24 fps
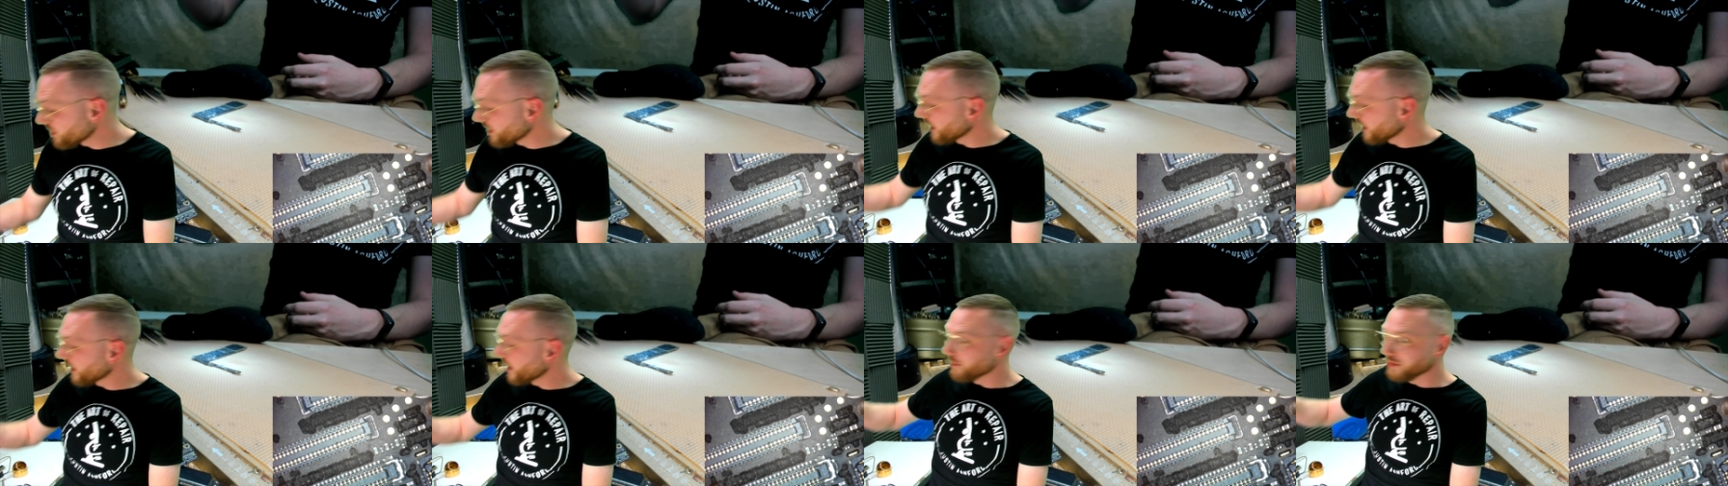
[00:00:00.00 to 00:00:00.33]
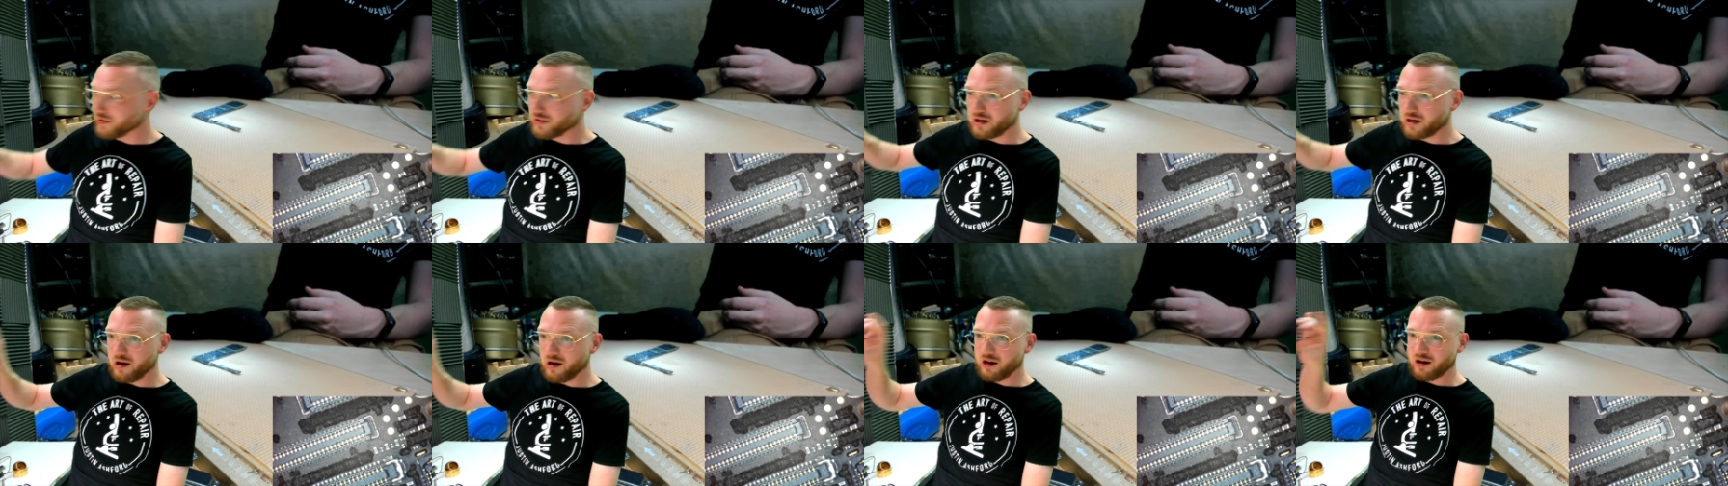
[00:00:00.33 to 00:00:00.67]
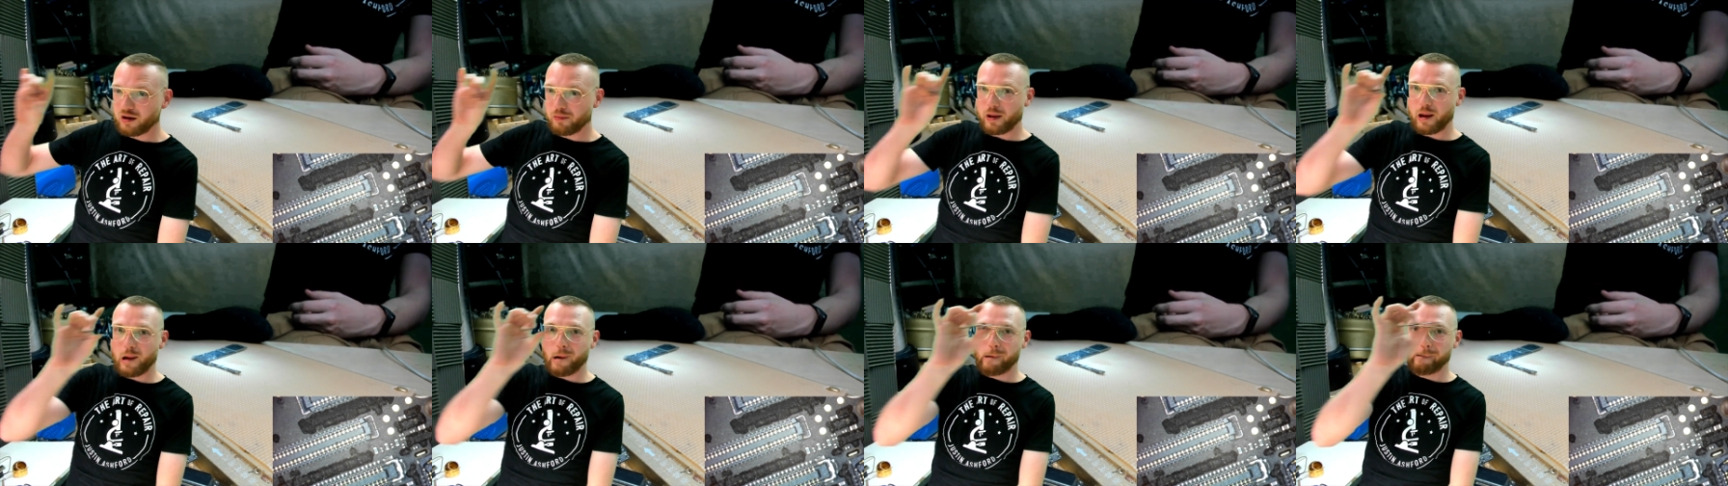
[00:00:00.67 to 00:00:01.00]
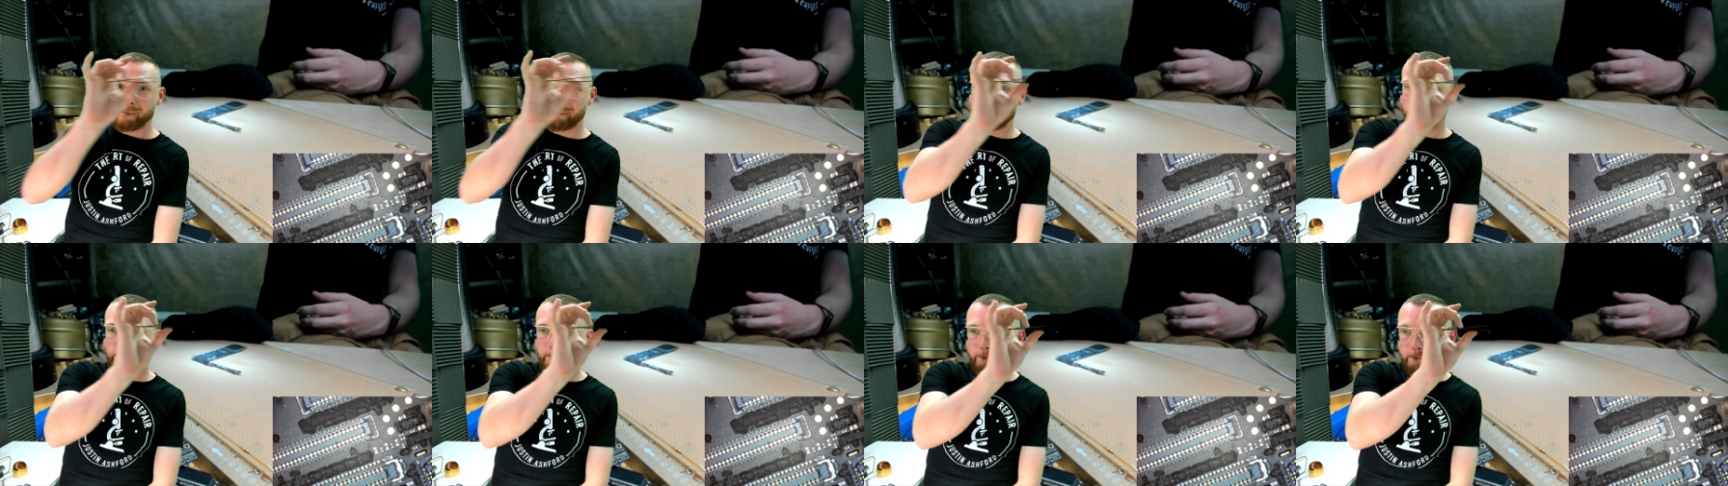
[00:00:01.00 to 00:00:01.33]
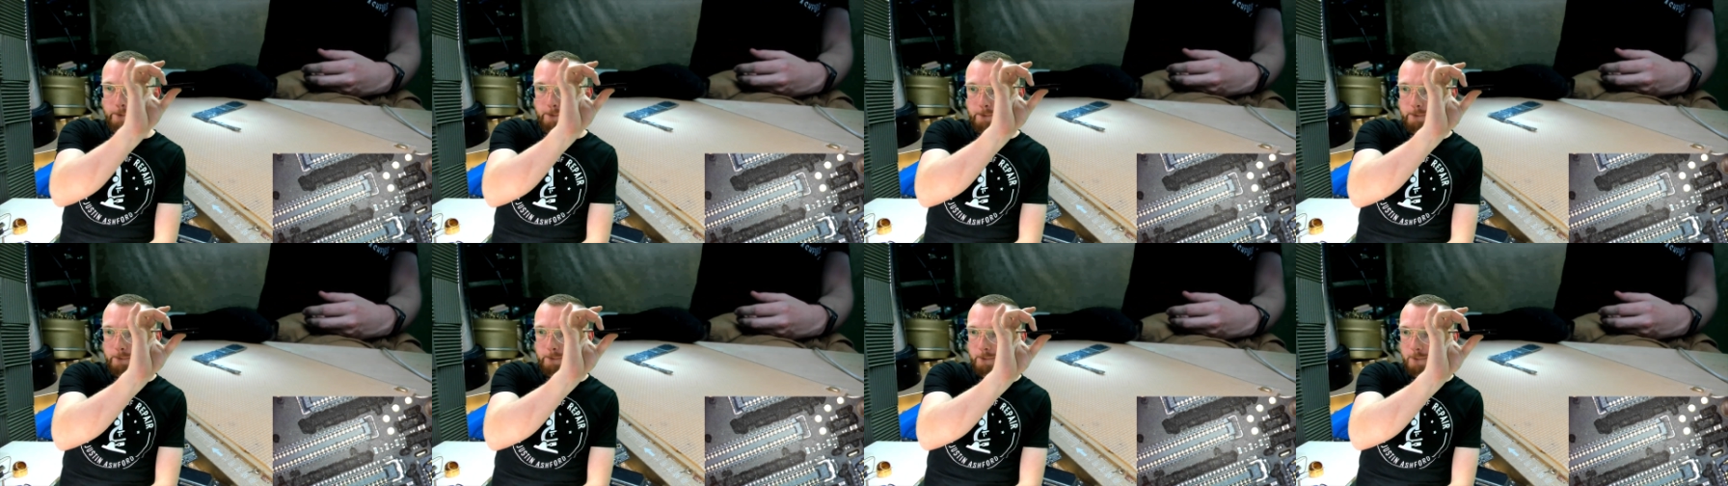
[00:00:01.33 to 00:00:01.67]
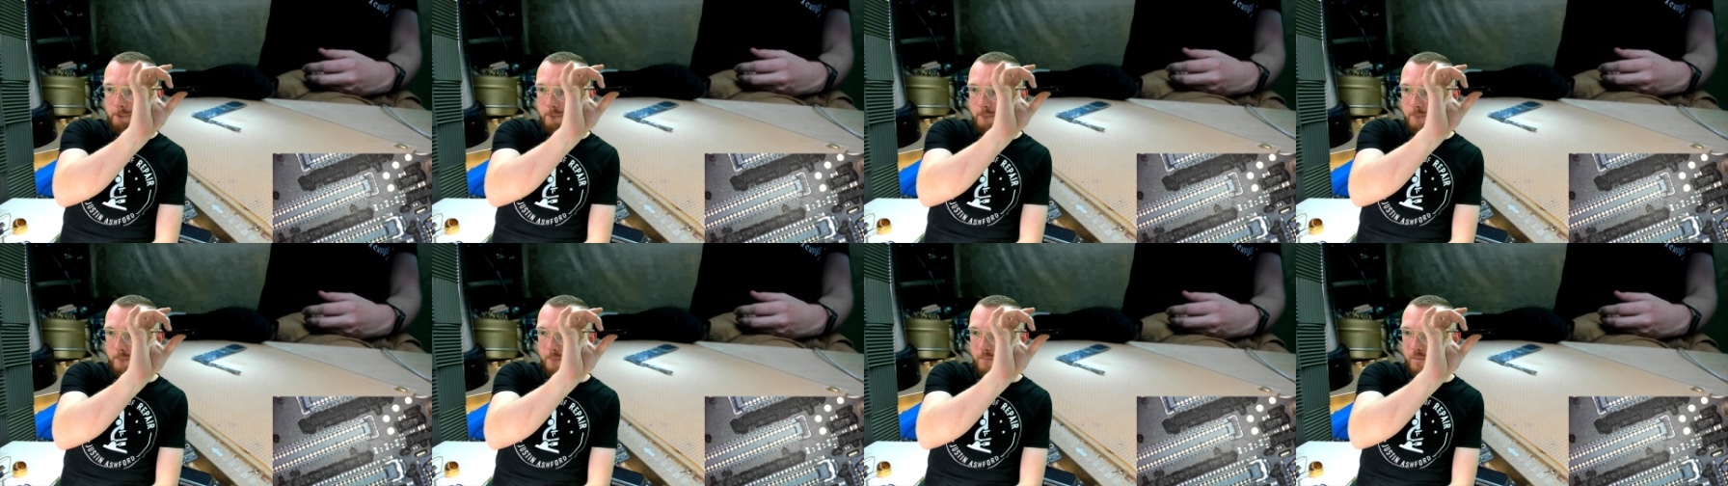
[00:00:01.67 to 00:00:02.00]
I was talking about.
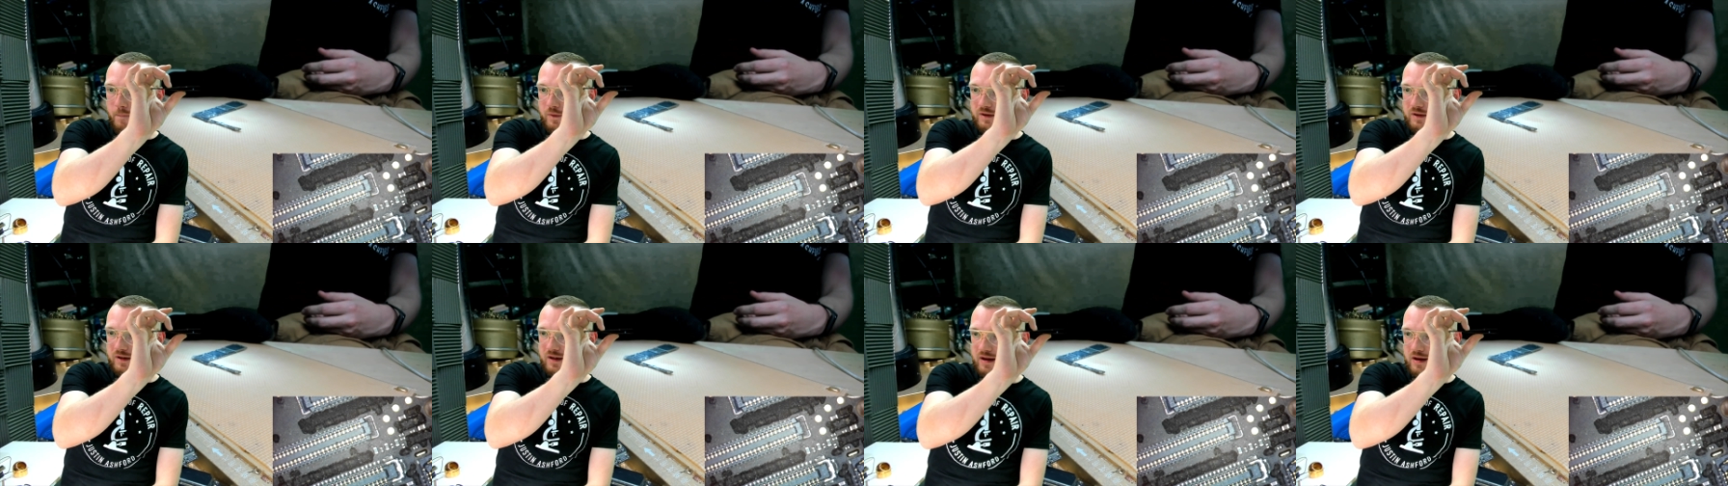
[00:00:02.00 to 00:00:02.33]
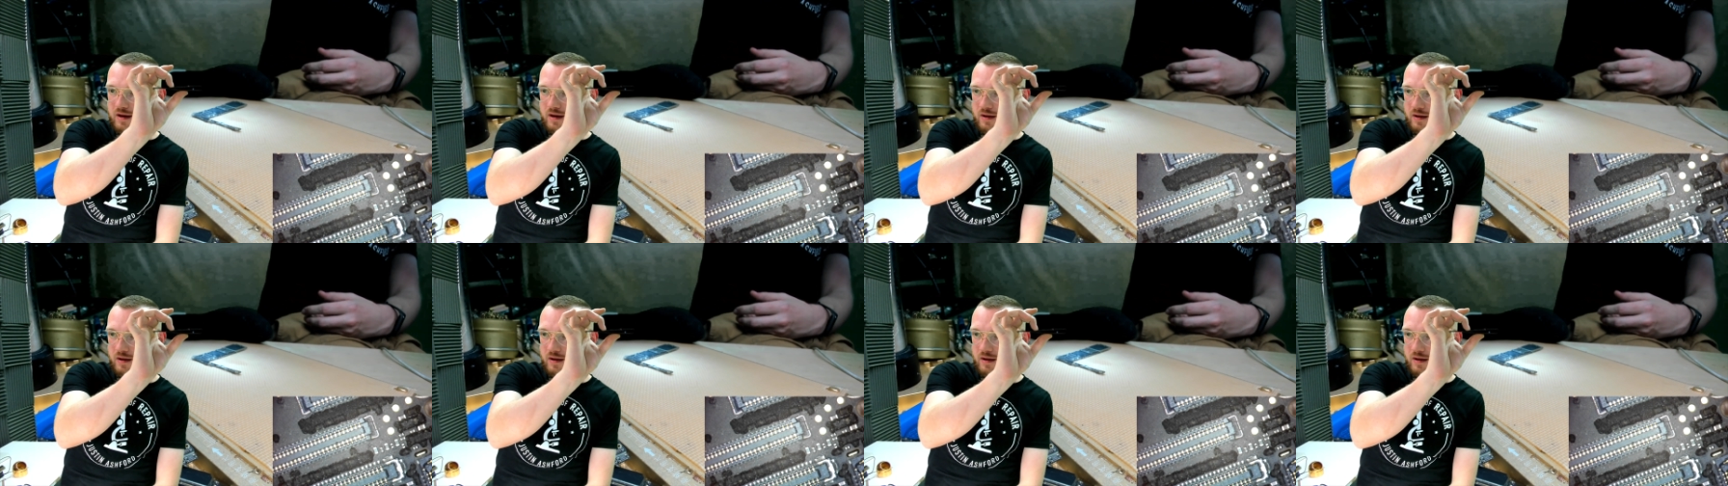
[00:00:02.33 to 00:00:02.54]
See?